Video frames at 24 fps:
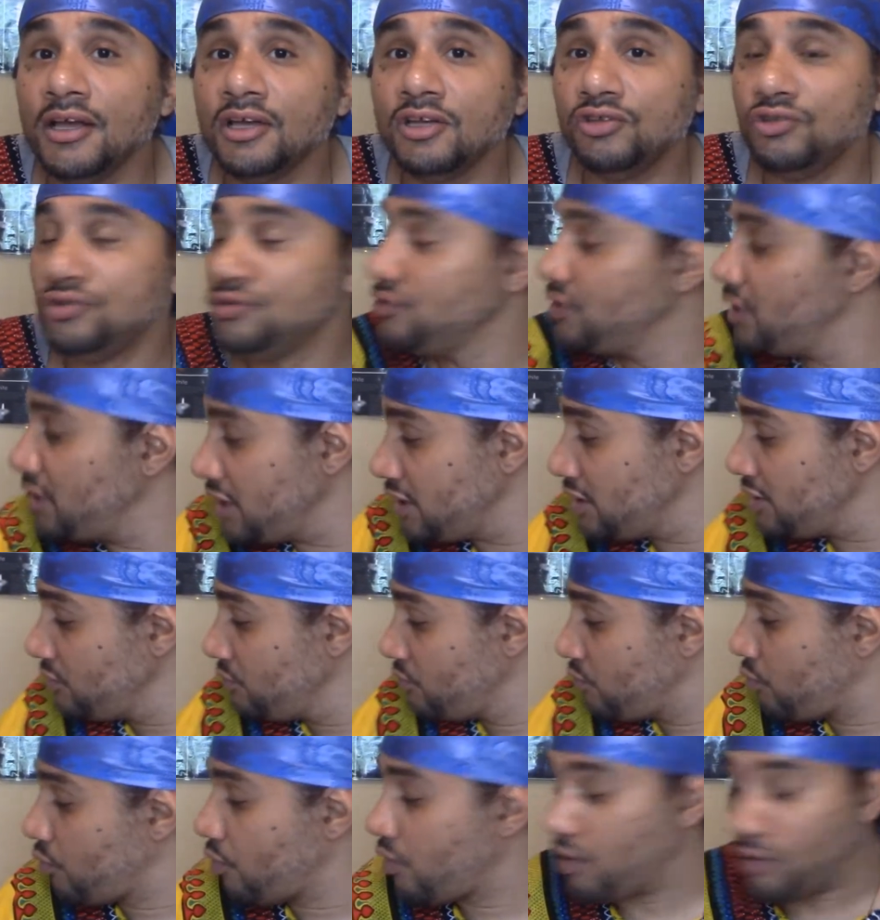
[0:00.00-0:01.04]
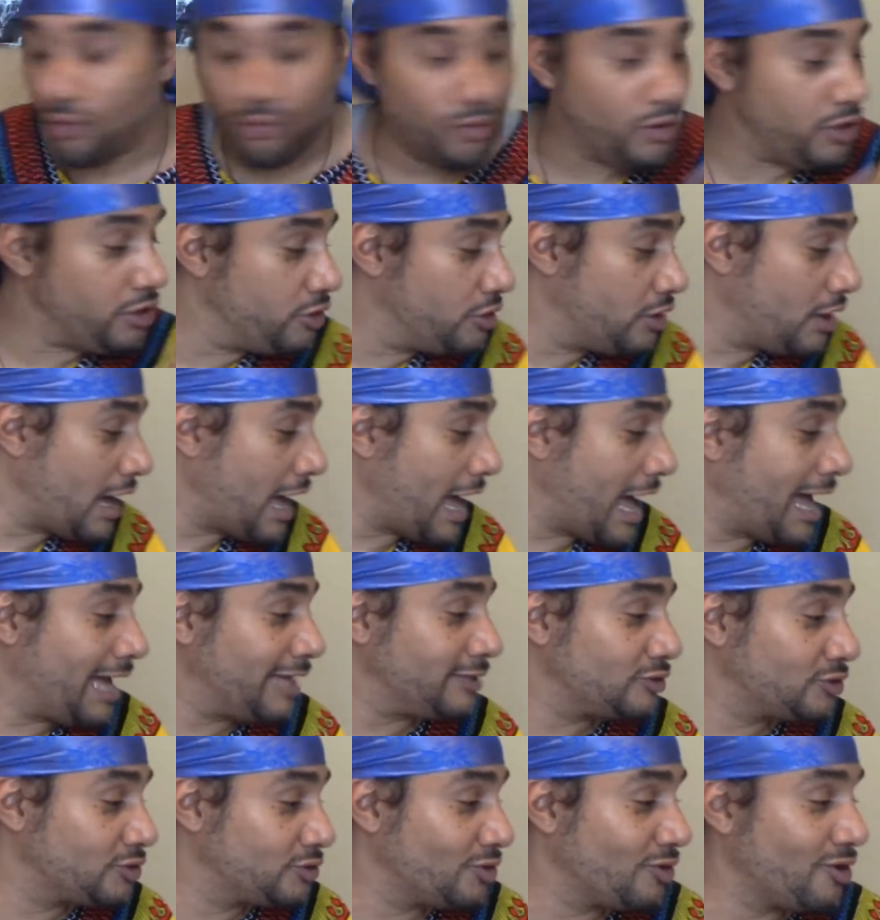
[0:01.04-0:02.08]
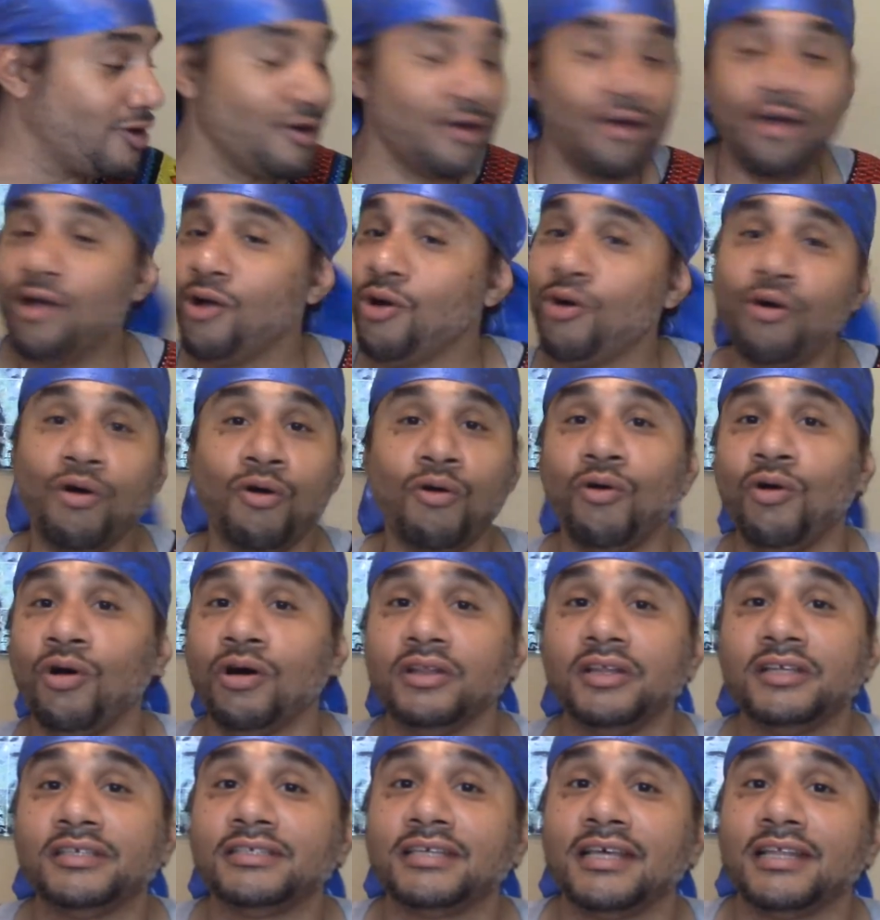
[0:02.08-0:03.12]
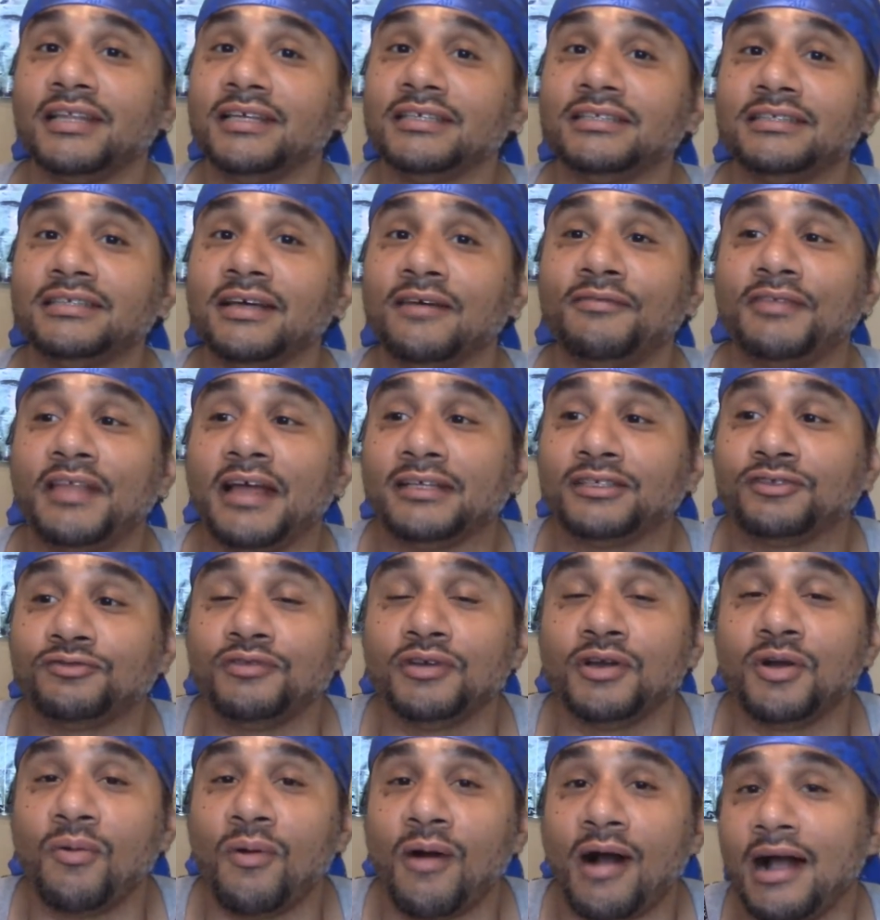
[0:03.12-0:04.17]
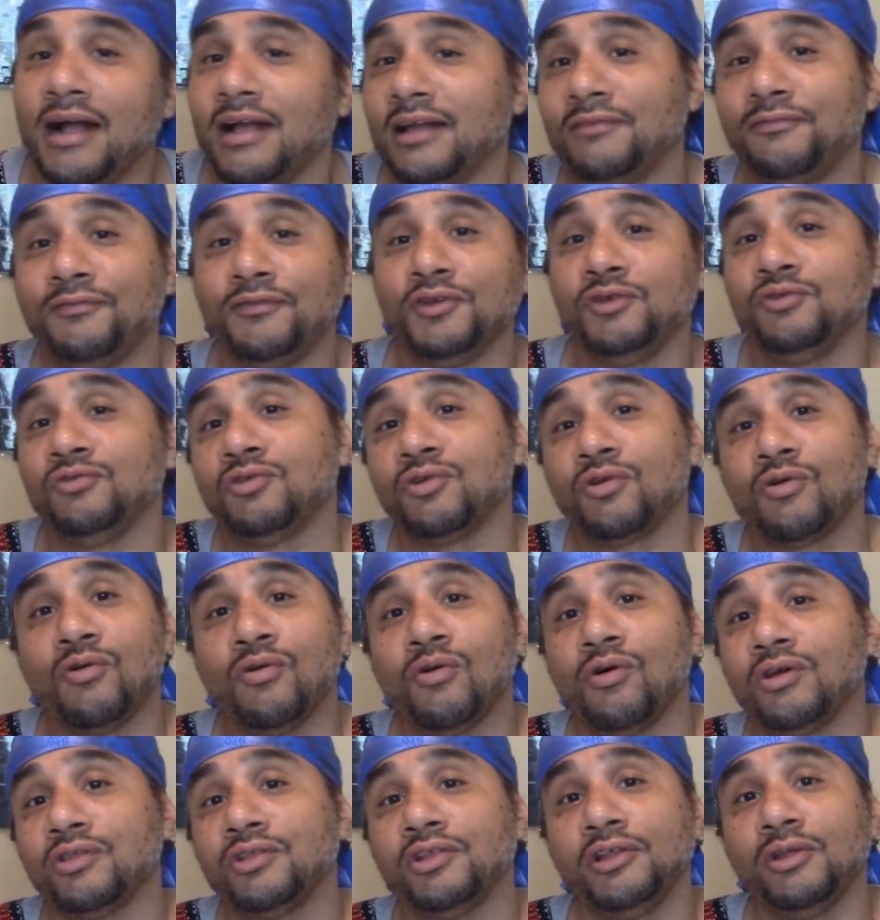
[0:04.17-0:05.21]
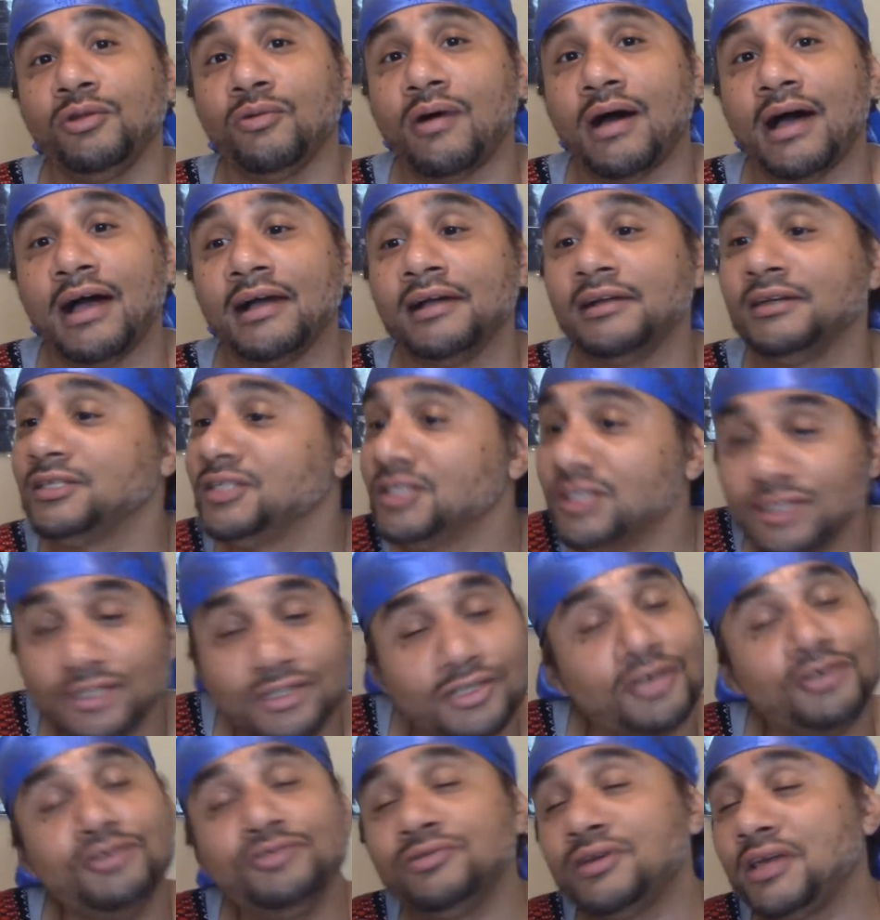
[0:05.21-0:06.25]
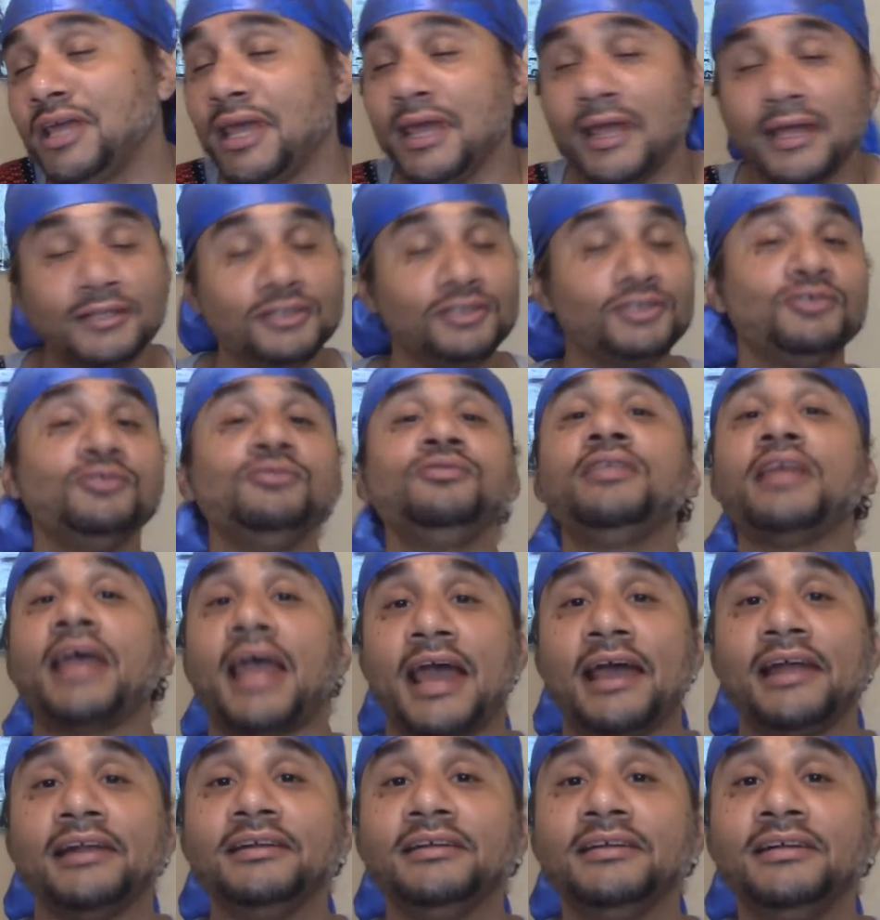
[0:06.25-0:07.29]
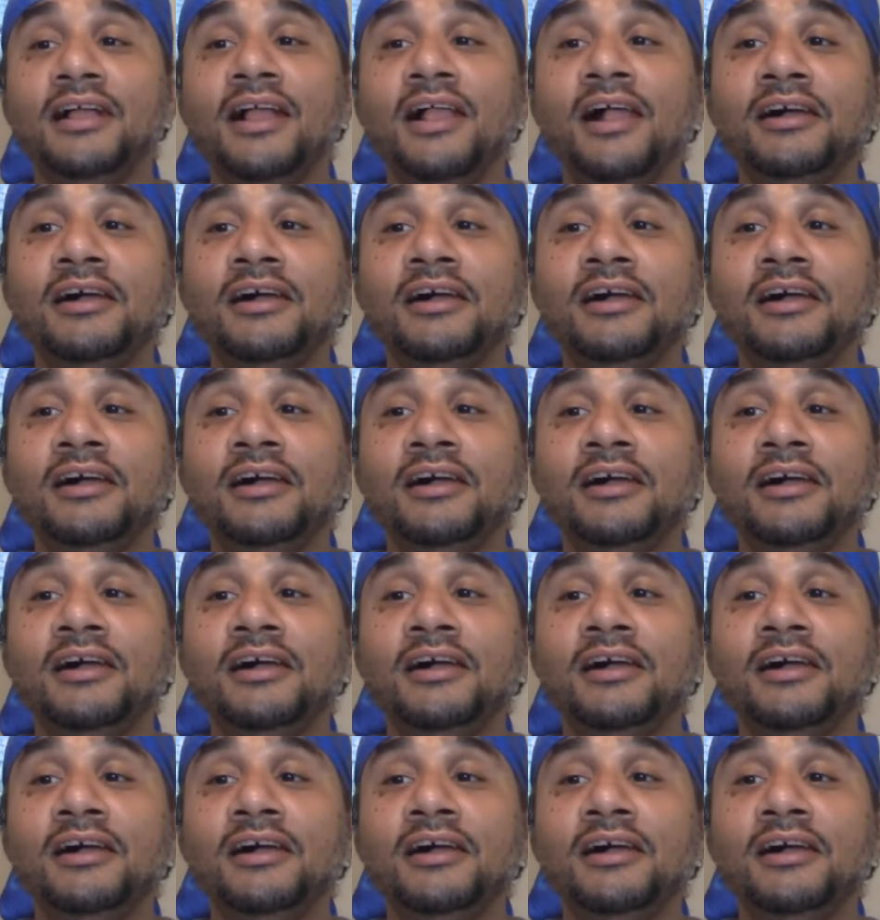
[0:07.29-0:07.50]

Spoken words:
You didn't walk with your ason or all this other stuff that's required for you to call the loi. So you can't do that.